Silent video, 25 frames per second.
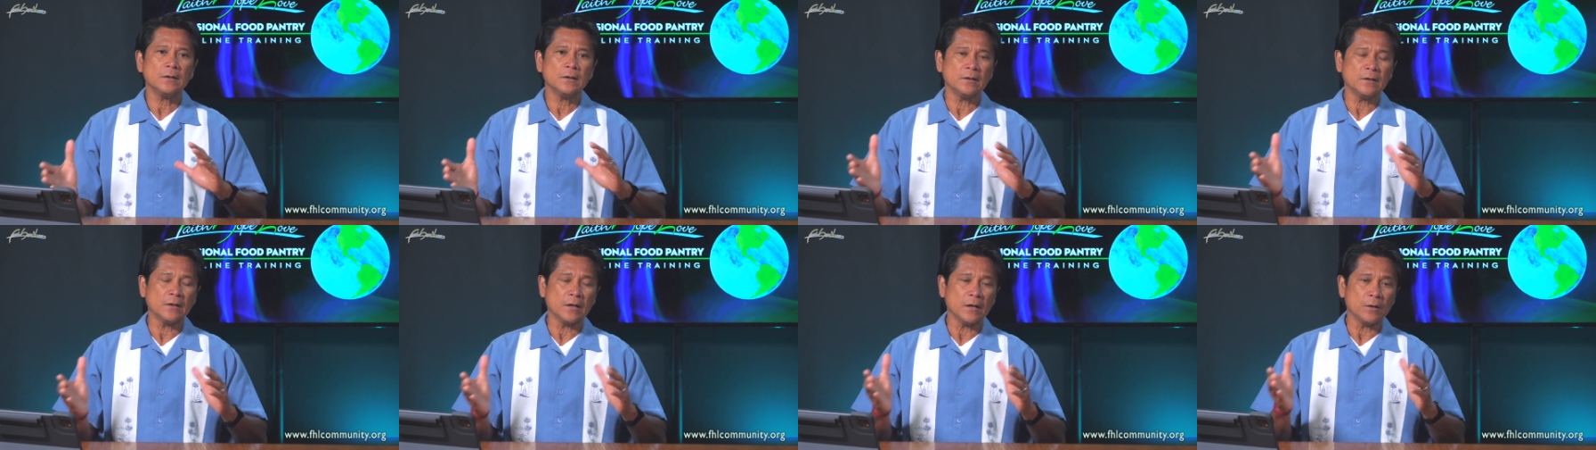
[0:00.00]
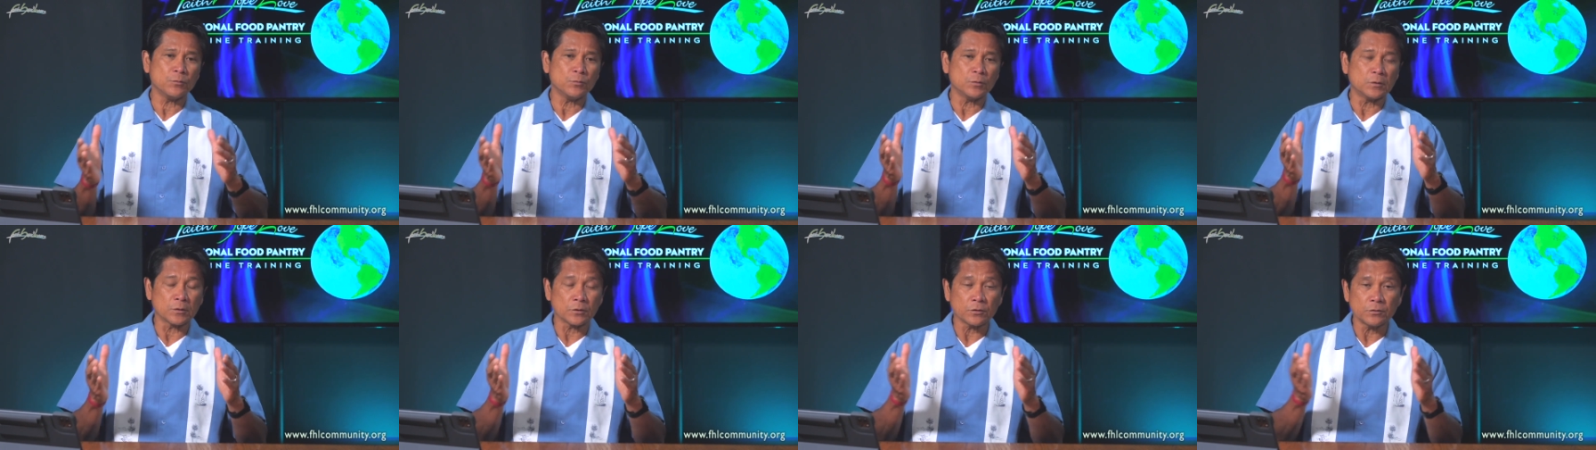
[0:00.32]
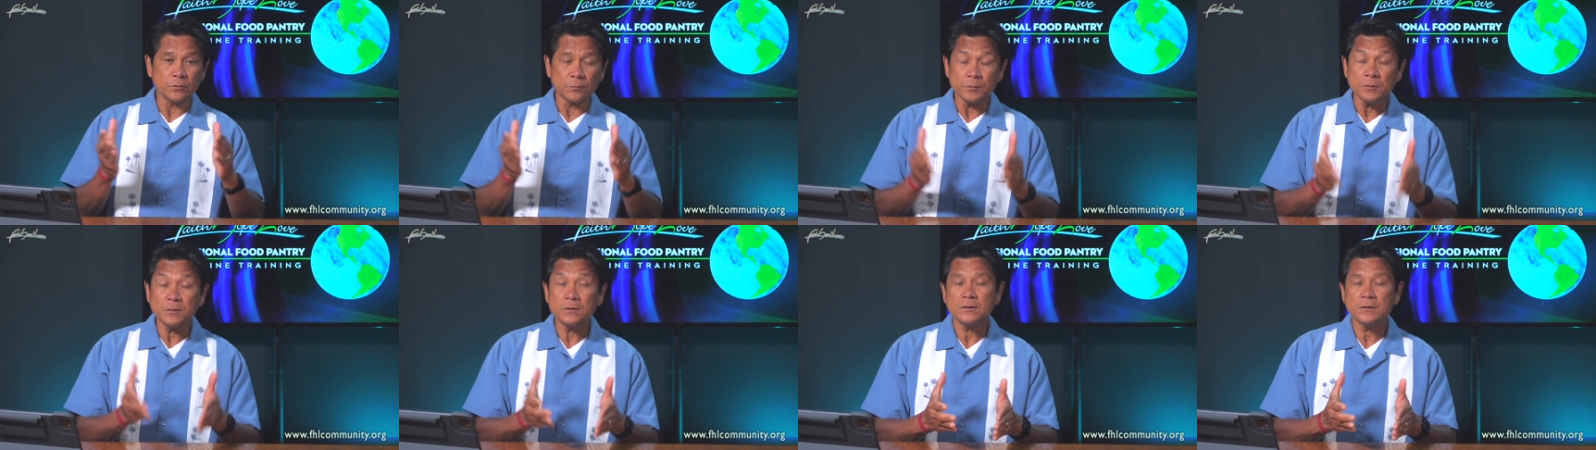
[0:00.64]
in our
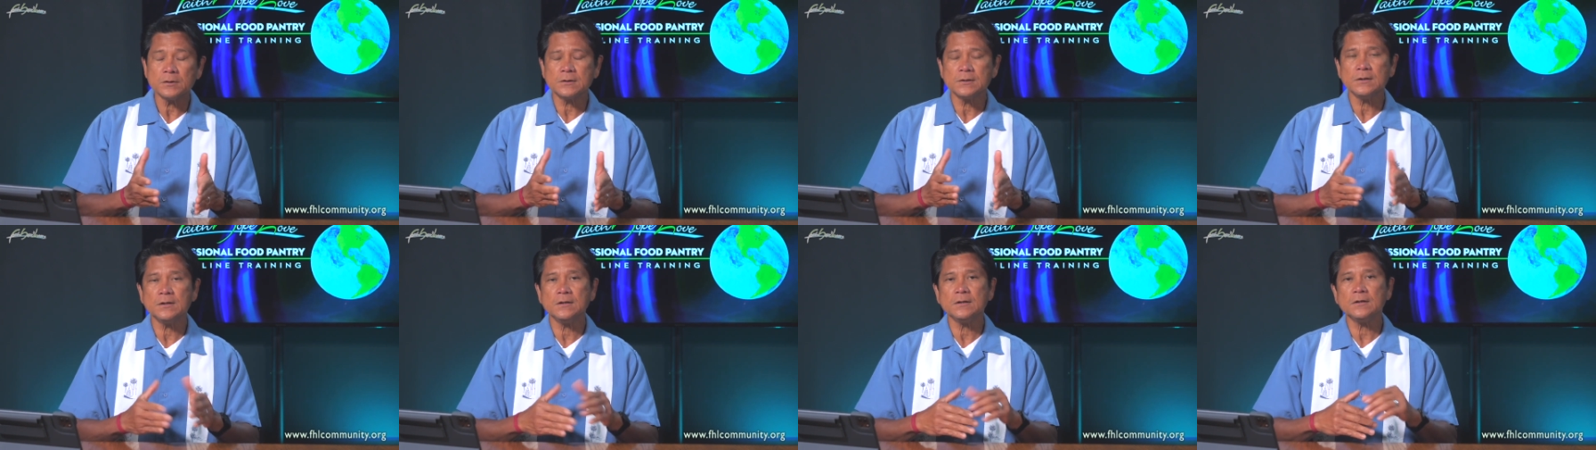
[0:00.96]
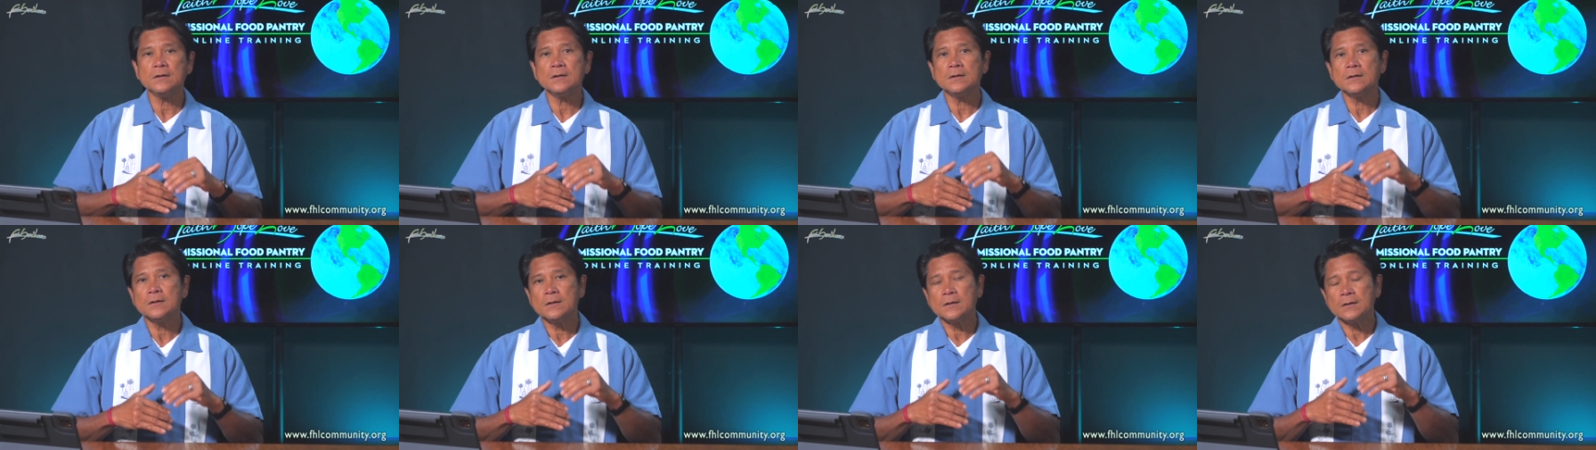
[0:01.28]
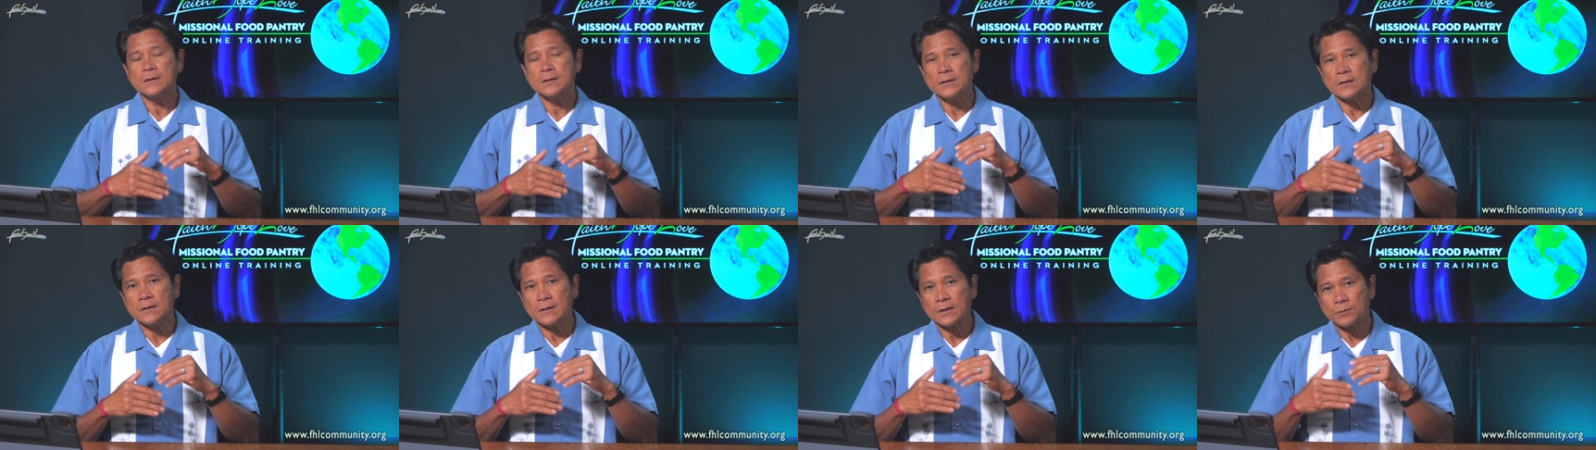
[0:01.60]
community,
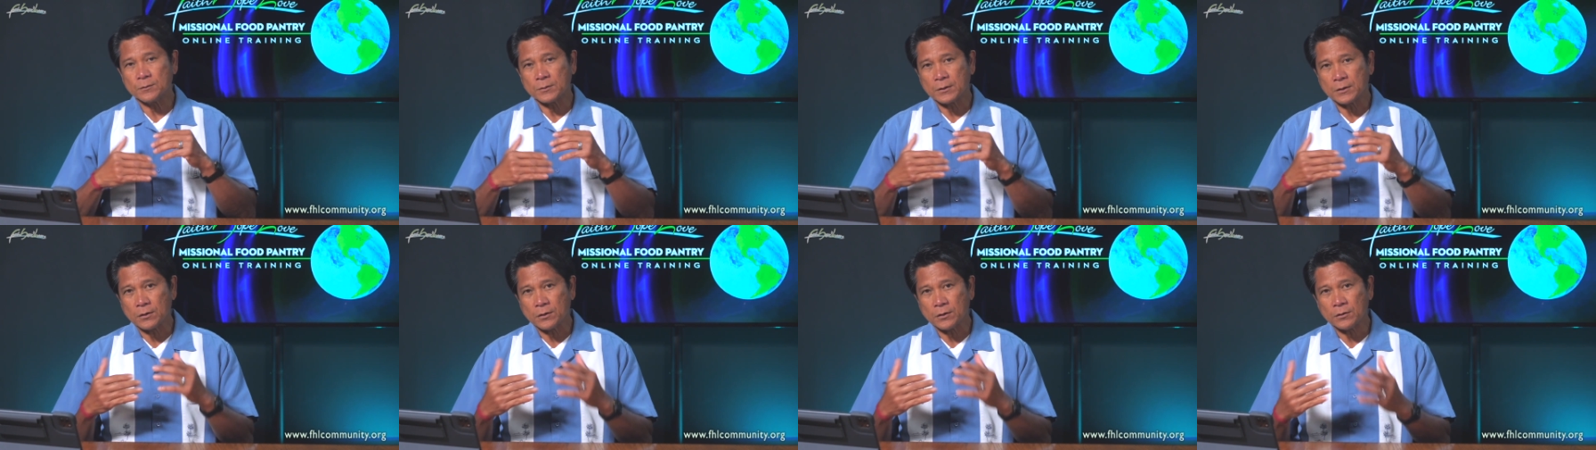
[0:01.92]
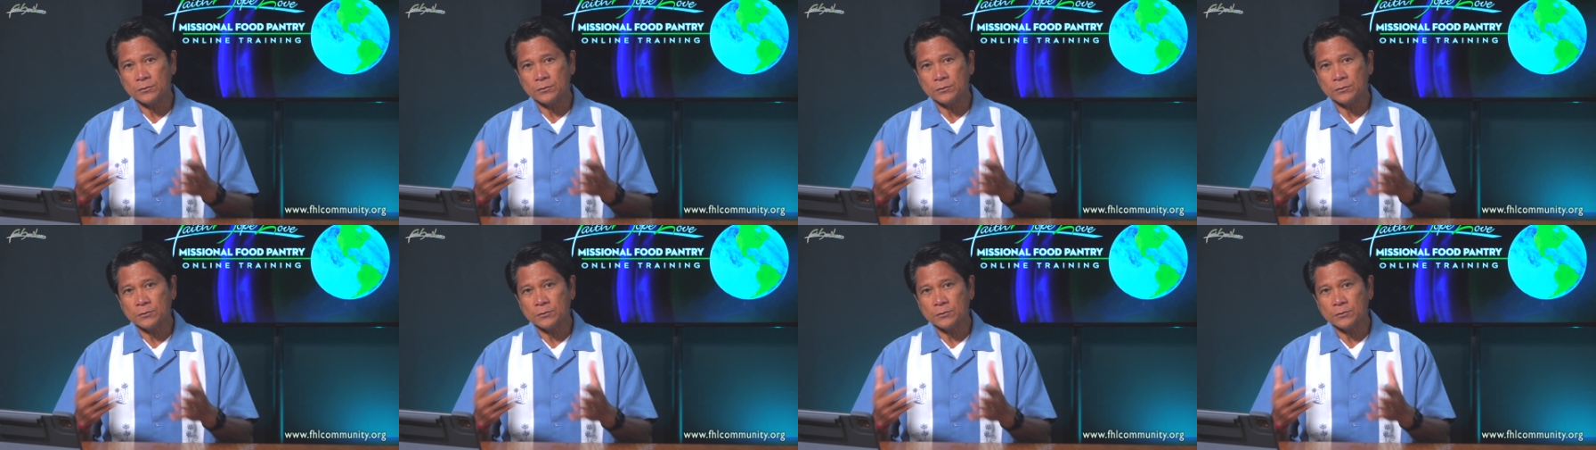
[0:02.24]
in our